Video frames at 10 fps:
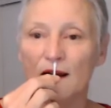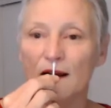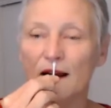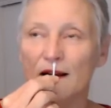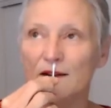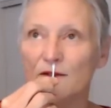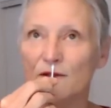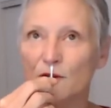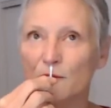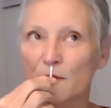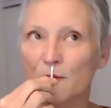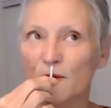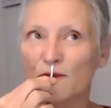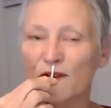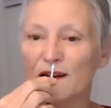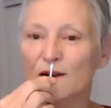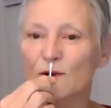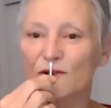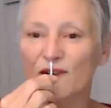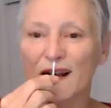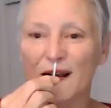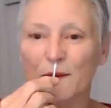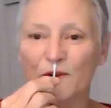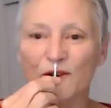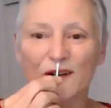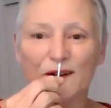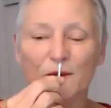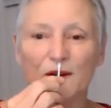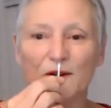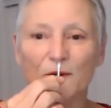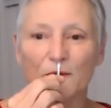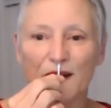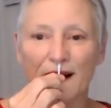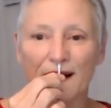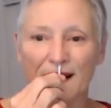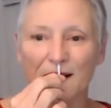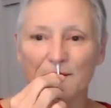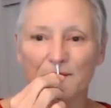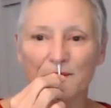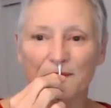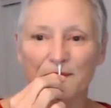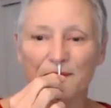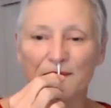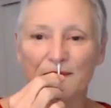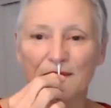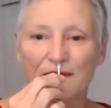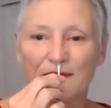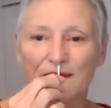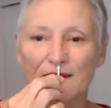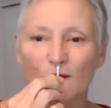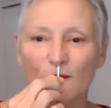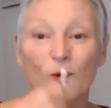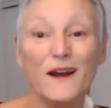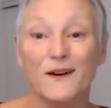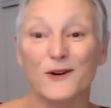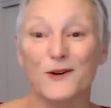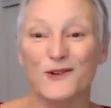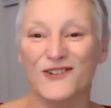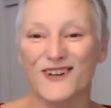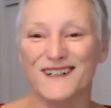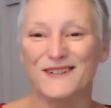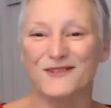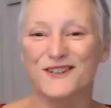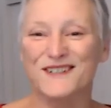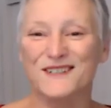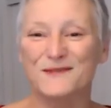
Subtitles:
I can feel my bone there. It looks like I'm not in the middle, but I am. All our noses are different.